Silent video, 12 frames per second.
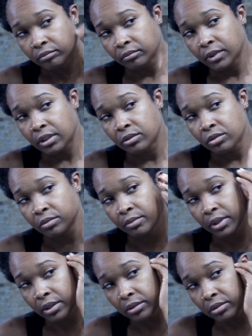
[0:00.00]
Not too
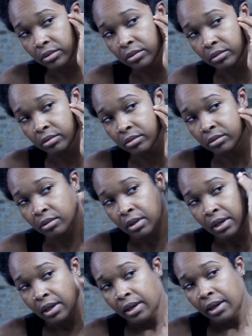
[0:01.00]
much.
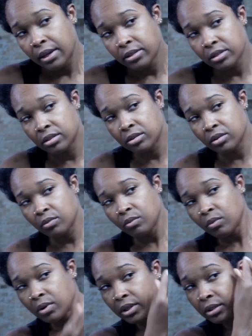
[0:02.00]
I just don't
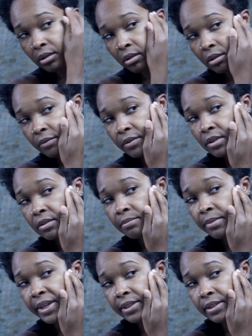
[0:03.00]
want all of this
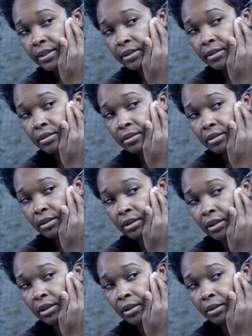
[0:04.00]
messiness
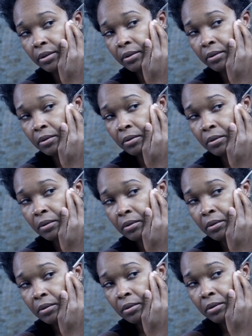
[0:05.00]
here.
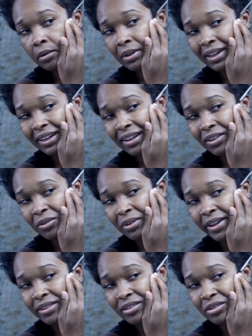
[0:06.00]
And I don't
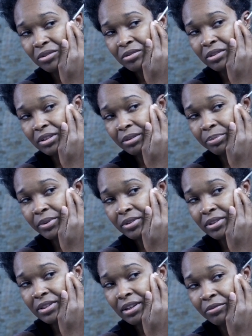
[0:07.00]
like to use
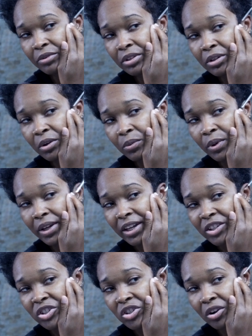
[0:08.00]
clippers because I really don't want
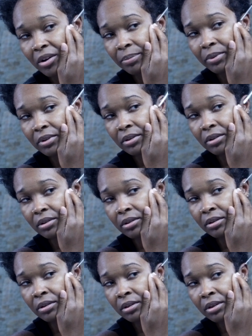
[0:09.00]
a sharp look.
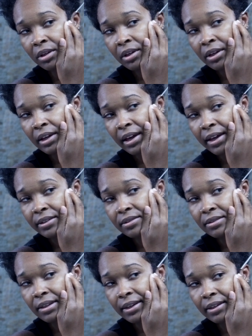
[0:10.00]
I
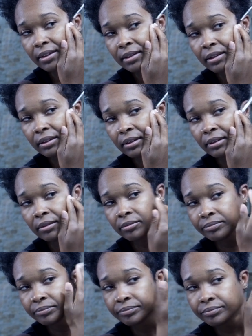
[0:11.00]
just like it
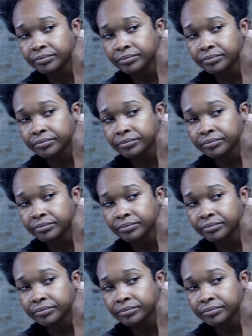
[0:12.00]
clean.